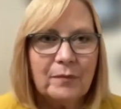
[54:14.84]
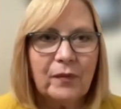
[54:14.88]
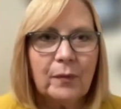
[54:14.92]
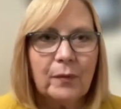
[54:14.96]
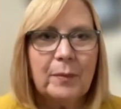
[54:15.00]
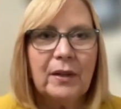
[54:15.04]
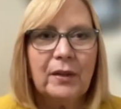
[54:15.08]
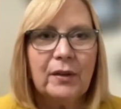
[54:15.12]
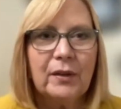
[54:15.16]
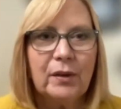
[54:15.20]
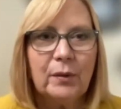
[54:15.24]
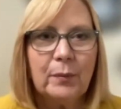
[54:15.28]

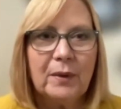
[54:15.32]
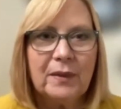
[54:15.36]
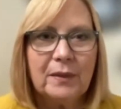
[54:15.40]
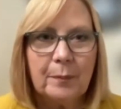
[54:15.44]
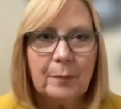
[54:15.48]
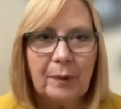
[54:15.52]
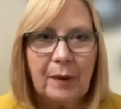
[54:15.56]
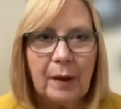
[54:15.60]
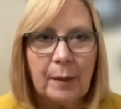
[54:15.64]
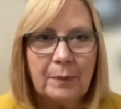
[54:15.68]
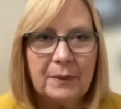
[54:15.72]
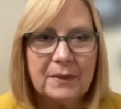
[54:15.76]
familiar with the
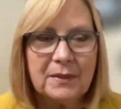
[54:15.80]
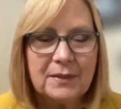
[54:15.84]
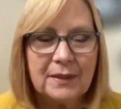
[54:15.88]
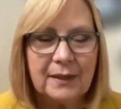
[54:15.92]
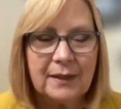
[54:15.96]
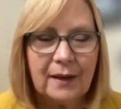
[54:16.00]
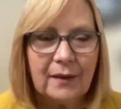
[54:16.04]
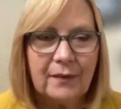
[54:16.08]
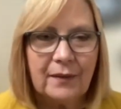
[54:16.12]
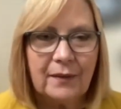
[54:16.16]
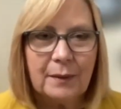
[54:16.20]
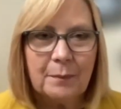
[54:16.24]
puppets and
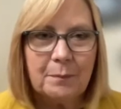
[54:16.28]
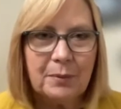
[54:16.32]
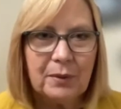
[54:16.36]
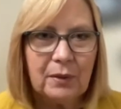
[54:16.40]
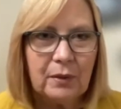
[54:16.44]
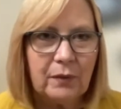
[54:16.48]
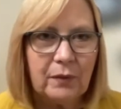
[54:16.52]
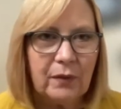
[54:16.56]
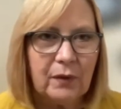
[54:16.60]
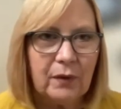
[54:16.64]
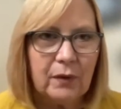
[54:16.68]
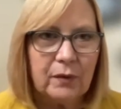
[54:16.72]
how they
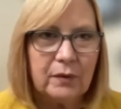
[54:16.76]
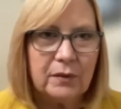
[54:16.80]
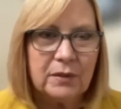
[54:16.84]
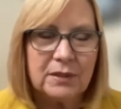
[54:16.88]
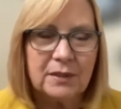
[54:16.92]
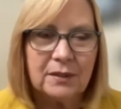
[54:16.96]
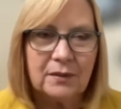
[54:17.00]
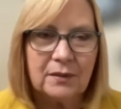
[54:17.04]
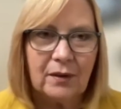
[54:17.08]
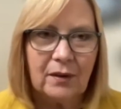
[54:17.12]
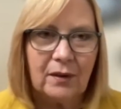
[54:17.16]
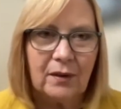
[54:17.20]
build those
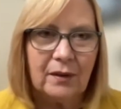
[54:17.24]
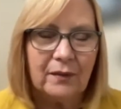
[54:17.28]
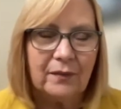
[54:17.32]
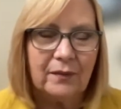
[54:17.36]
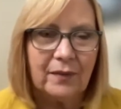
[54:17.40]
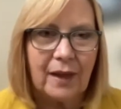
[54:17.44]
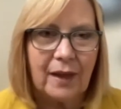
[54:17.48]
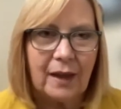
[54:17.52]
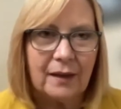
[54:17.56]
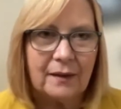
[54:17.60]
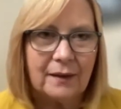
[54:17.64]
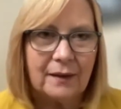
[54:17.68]
and all of
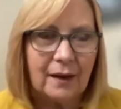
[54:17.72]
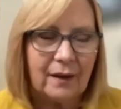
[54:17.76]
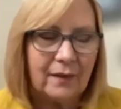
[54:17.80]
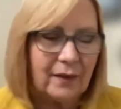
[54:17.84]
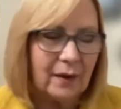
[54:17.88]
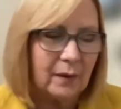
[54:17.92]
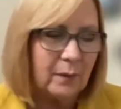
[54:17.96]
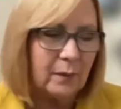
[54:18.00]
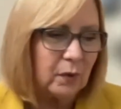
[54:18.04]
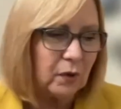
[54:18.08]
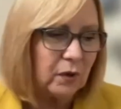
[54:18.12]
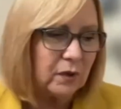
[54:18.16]
that and how
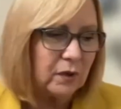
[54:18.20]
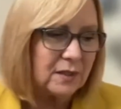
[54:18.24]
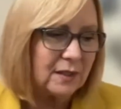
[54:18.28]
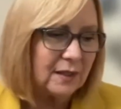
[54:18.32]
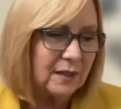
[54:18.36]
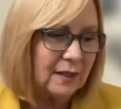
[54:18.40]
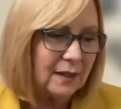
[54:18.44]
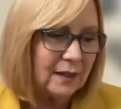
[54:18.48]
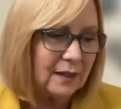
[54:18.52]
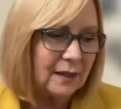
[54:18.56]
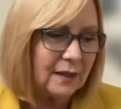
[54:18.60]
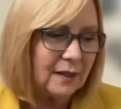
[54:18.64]
that works.
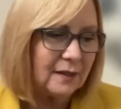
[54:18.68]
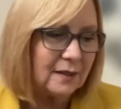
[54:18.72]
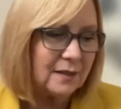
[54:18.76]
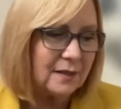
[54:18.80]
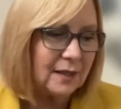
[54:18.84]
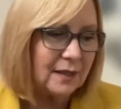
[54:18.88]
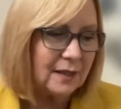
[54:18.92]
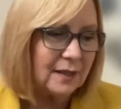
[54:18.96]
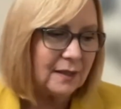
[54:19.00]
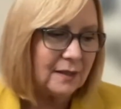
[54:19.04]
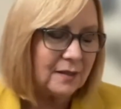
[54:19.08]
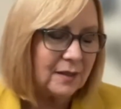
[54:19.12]
And it is
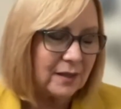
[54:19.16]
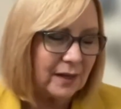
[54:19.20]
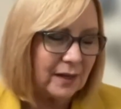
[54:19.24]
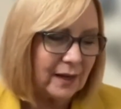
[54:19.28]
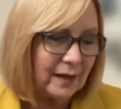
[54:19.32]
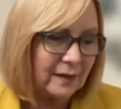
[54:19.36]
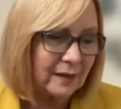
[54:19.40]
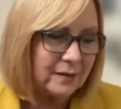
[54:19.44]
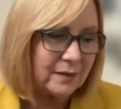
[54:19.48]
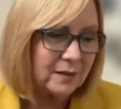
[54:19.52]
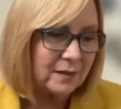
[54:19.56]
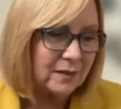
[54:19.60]

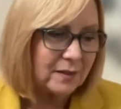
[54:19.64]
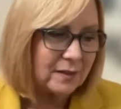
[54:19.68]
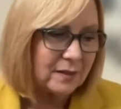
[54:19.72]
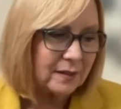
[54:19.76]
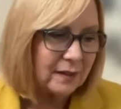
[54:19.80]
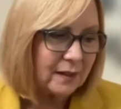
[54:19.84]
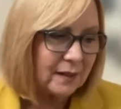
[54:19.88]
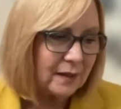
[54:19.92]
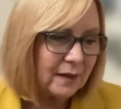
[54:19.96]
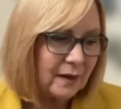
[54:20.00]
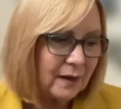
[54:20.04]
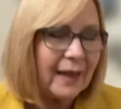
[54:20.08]
intense.
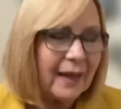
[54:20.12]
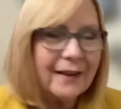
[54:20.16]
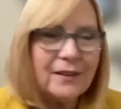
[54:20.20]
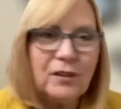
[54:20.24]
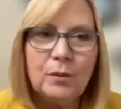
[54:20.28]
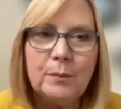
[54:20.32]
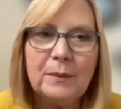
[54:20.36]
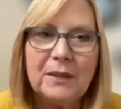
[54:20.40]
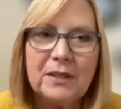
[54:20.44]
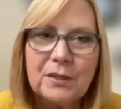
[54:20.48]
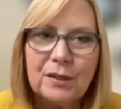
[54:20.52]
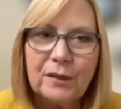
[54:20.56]
That
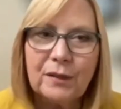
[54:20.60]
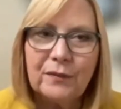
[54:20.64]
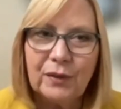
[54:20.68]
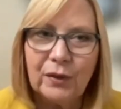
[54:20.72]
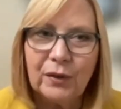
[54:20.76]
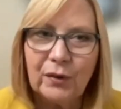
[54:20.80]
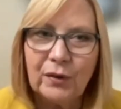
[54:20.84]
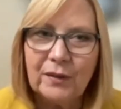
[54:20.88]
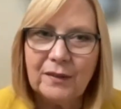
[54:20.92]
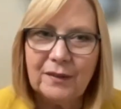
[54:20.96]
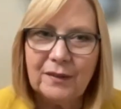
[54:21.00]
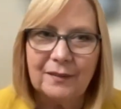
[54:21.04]
you must have
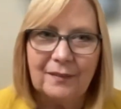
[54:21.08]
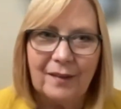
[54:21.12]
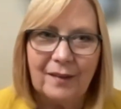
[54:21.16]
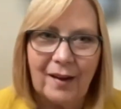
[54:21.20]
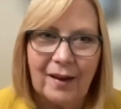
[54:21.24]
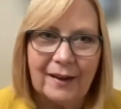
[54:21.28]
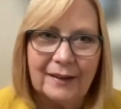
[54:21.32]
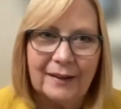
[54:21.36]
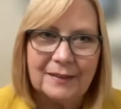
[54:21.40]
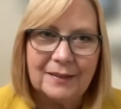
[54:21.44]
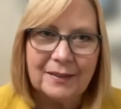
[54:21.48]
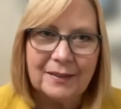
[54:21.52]
learned a lot.